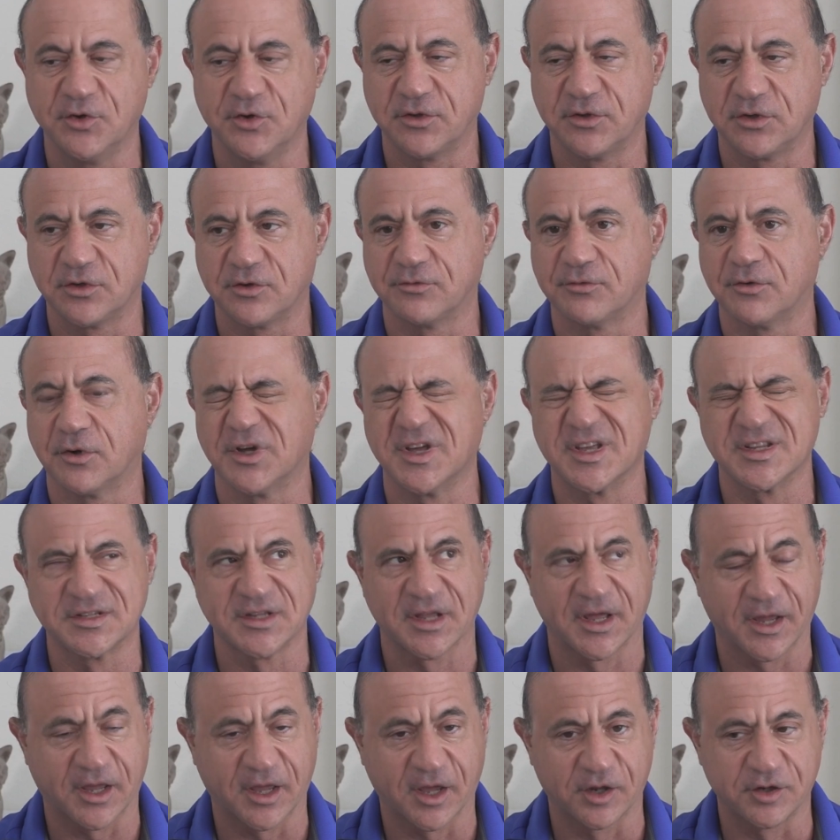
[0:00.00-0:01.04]
into roles
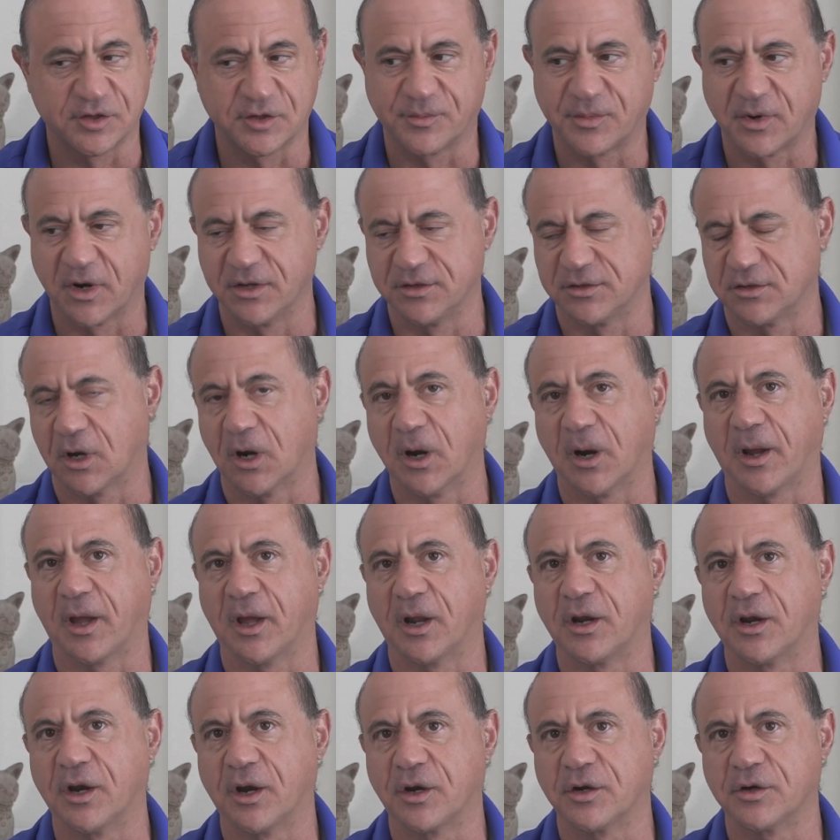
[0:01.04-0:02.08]
like enterprise
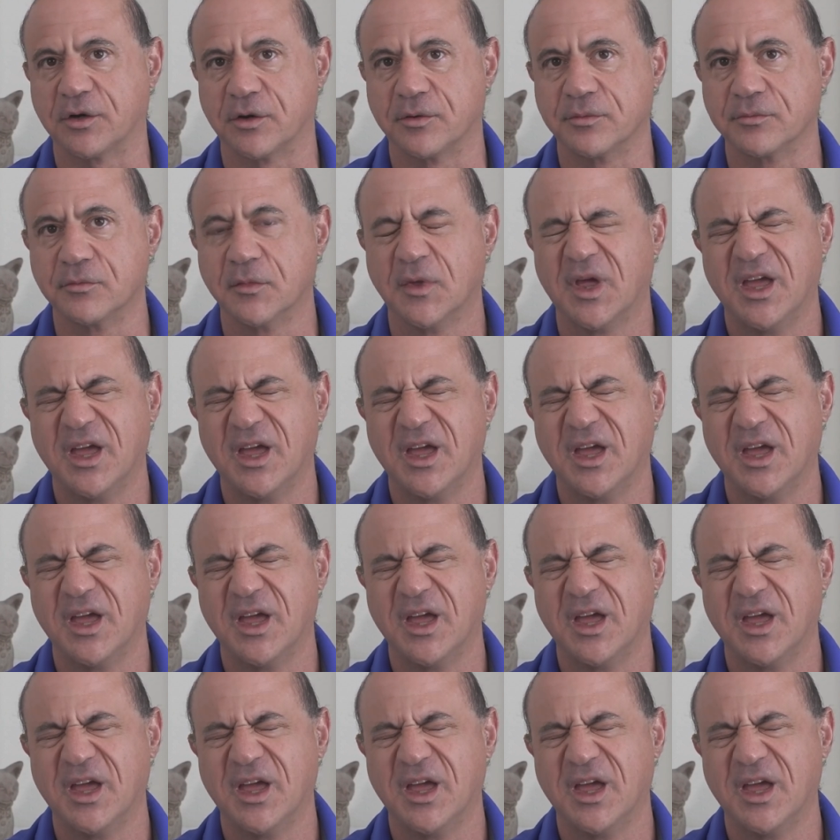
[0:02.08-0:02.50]
architecture.